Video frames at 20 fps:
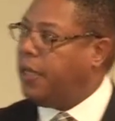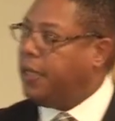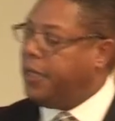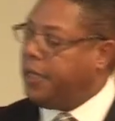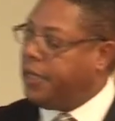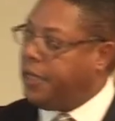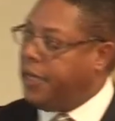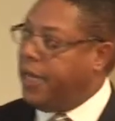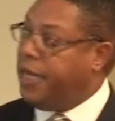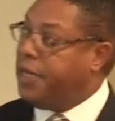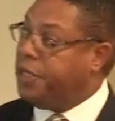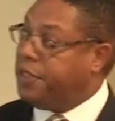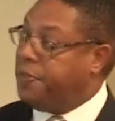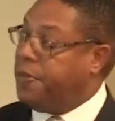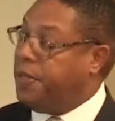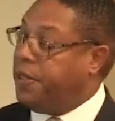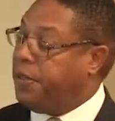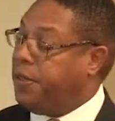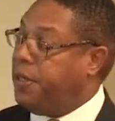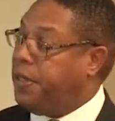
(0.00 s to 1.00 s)

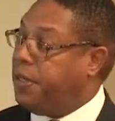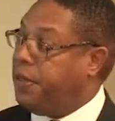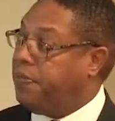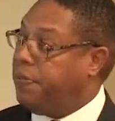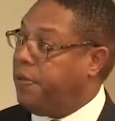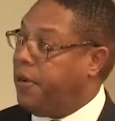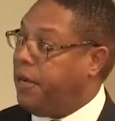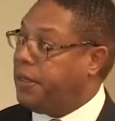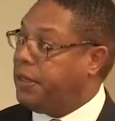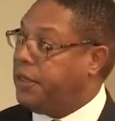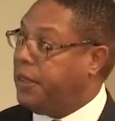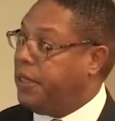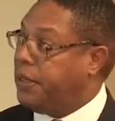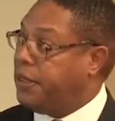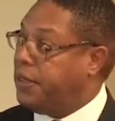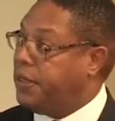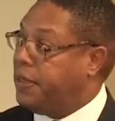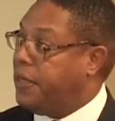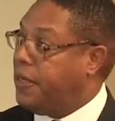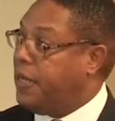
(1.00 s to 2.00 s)
engagement in the
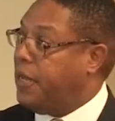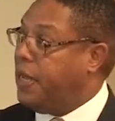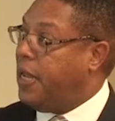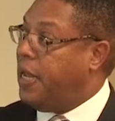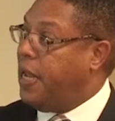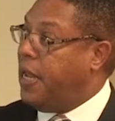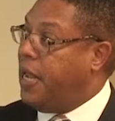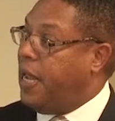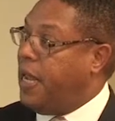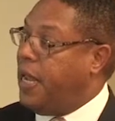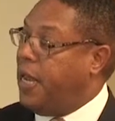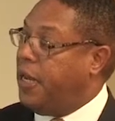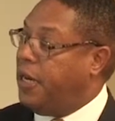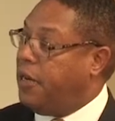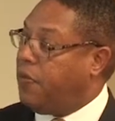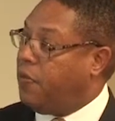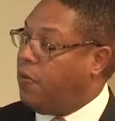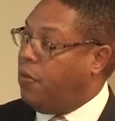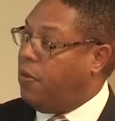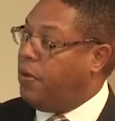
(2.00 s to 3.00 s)
process. And
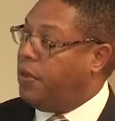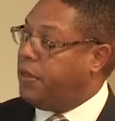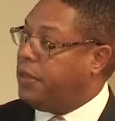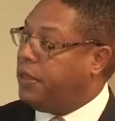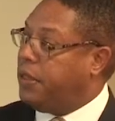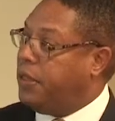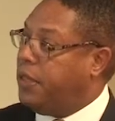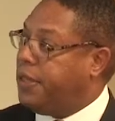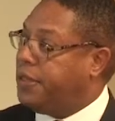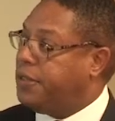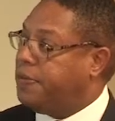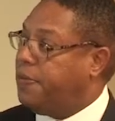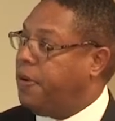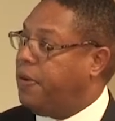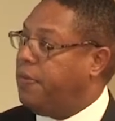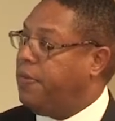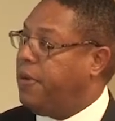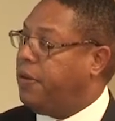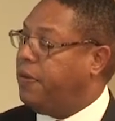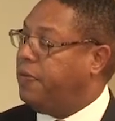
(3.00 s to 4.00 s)
then, of course, the
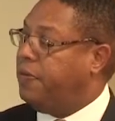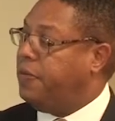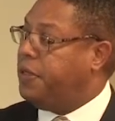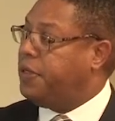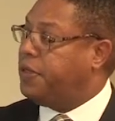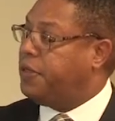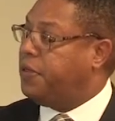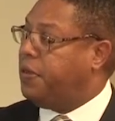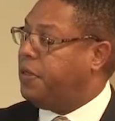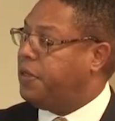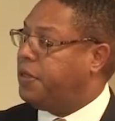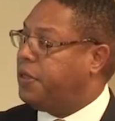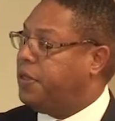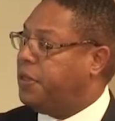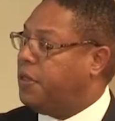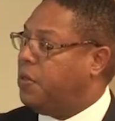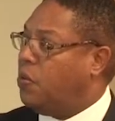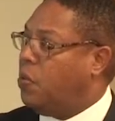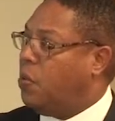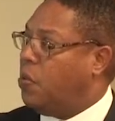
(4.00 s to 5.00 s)
experimental research,
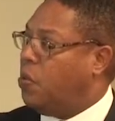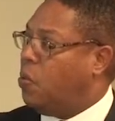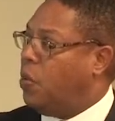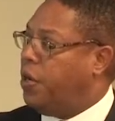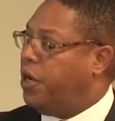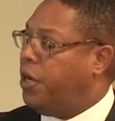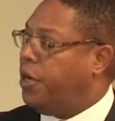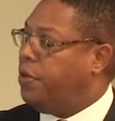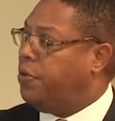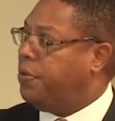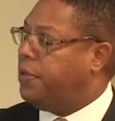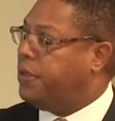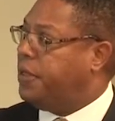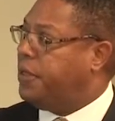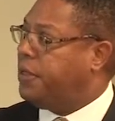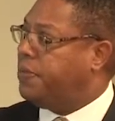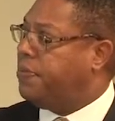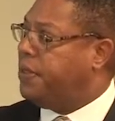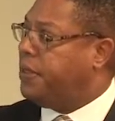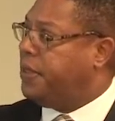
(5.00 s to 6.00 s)
where you
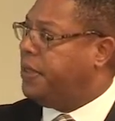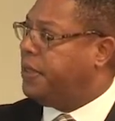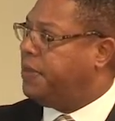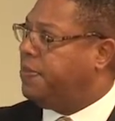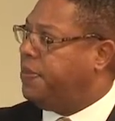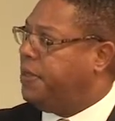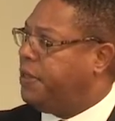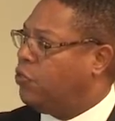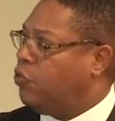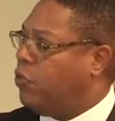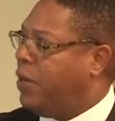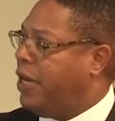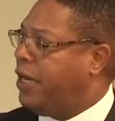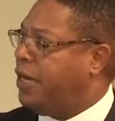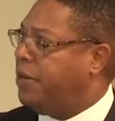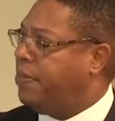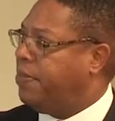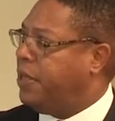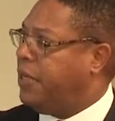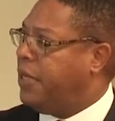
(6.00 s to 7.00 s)
assist participants
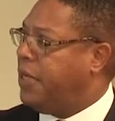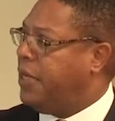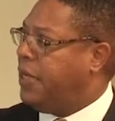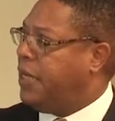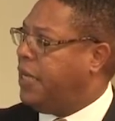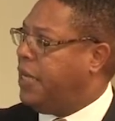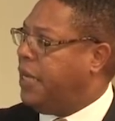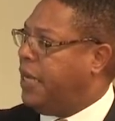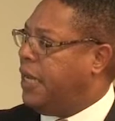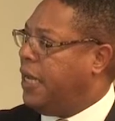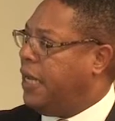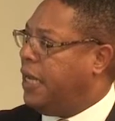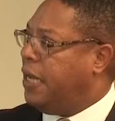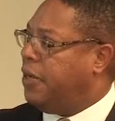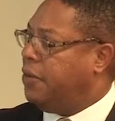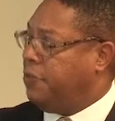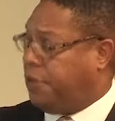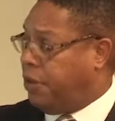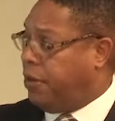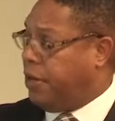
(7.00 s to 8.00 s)
randomly,
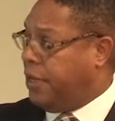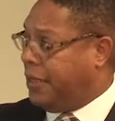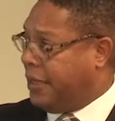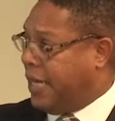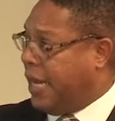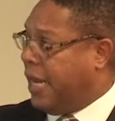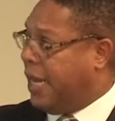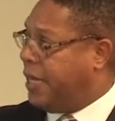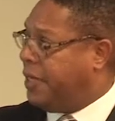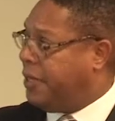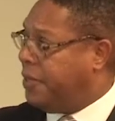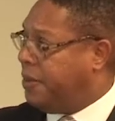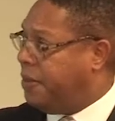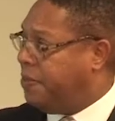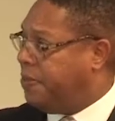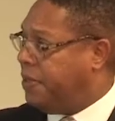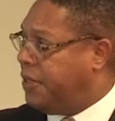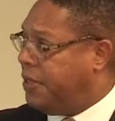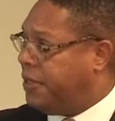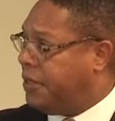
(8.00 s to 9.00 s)
assign
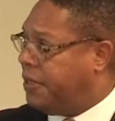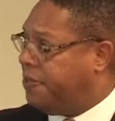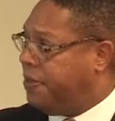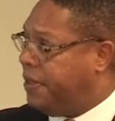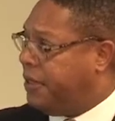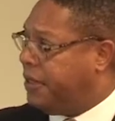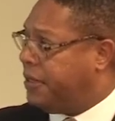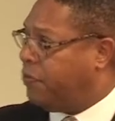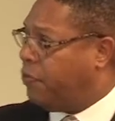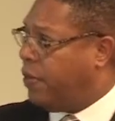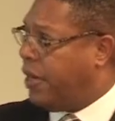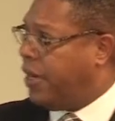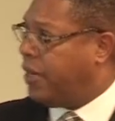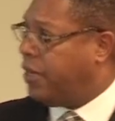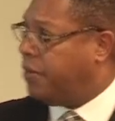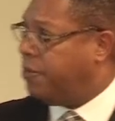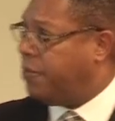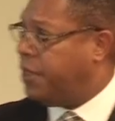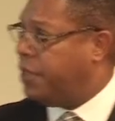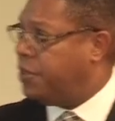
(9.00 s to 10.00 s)
participants
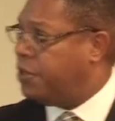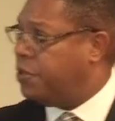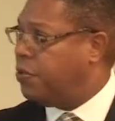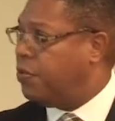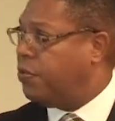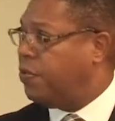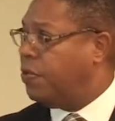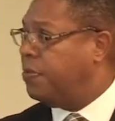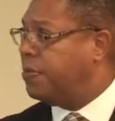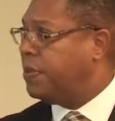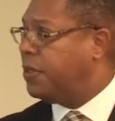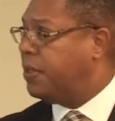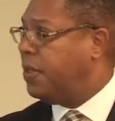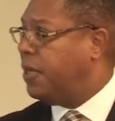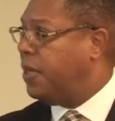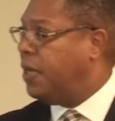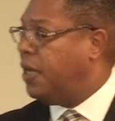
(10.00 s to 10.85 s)
randomly to groups,